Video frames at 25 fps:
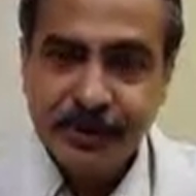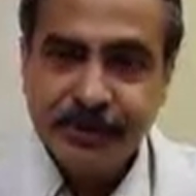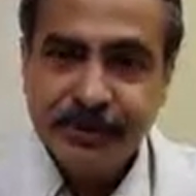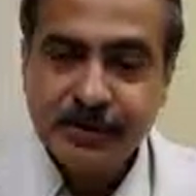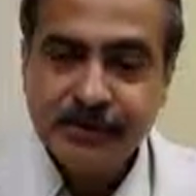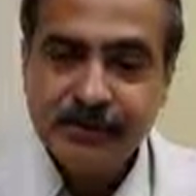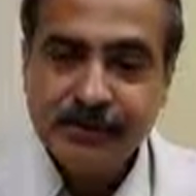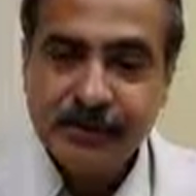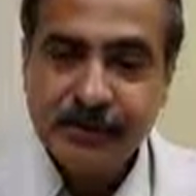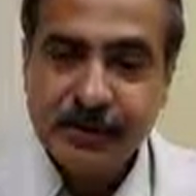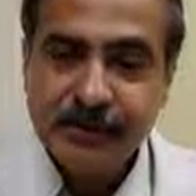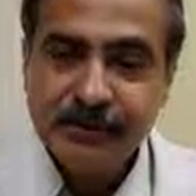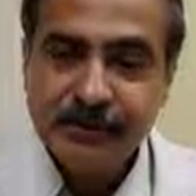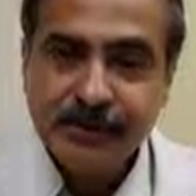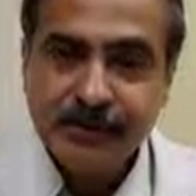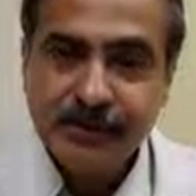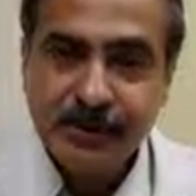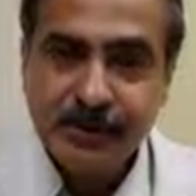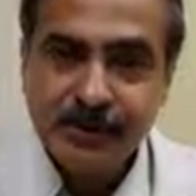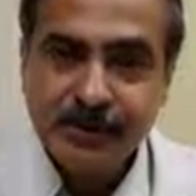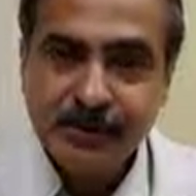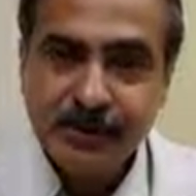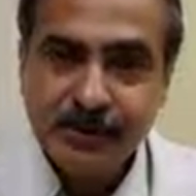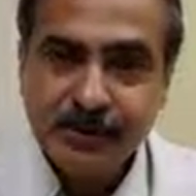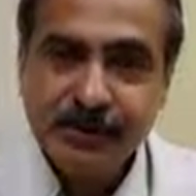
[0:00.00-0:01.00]
Now capsular
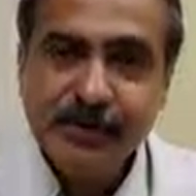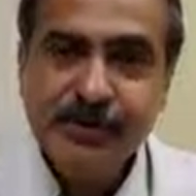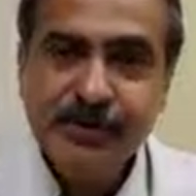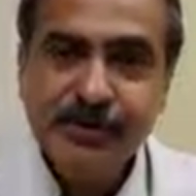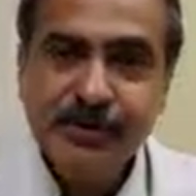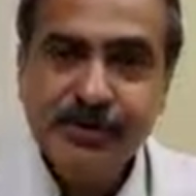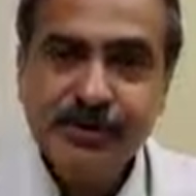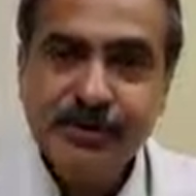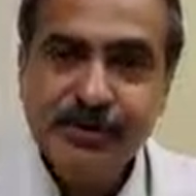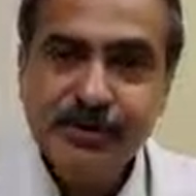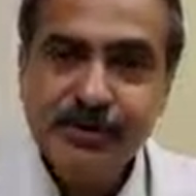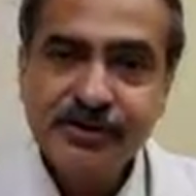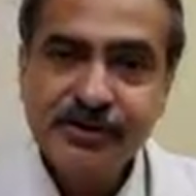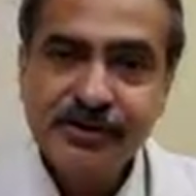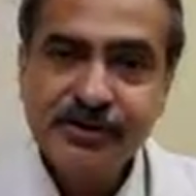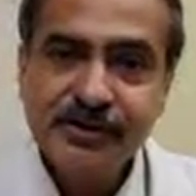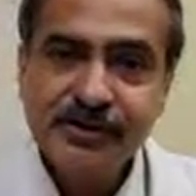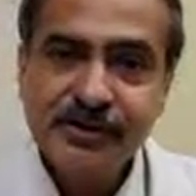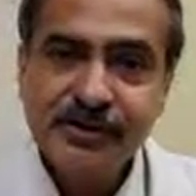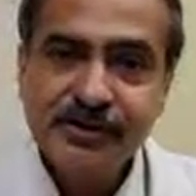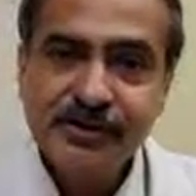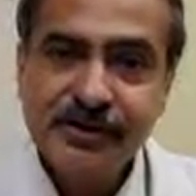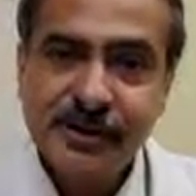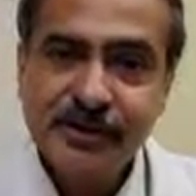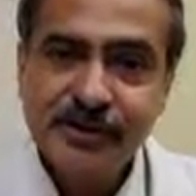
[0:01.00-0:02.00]
perforation
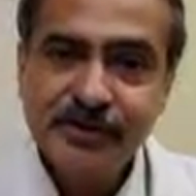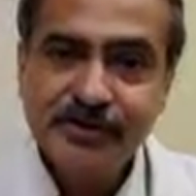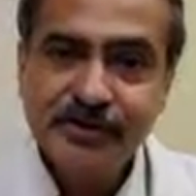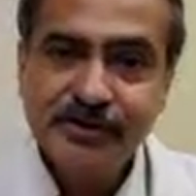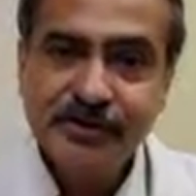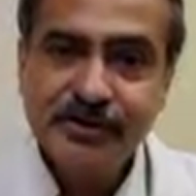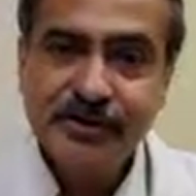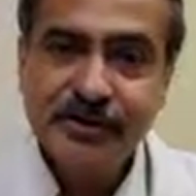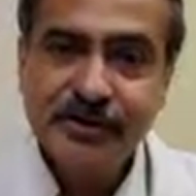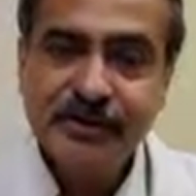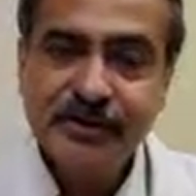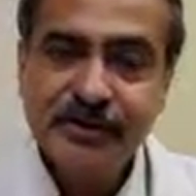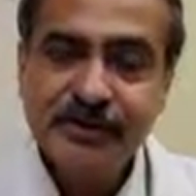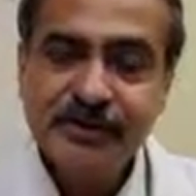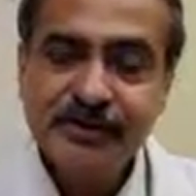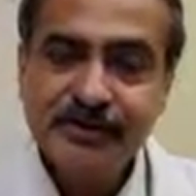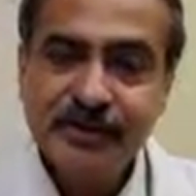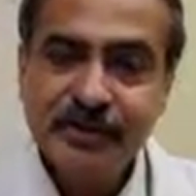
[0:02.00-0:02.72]
is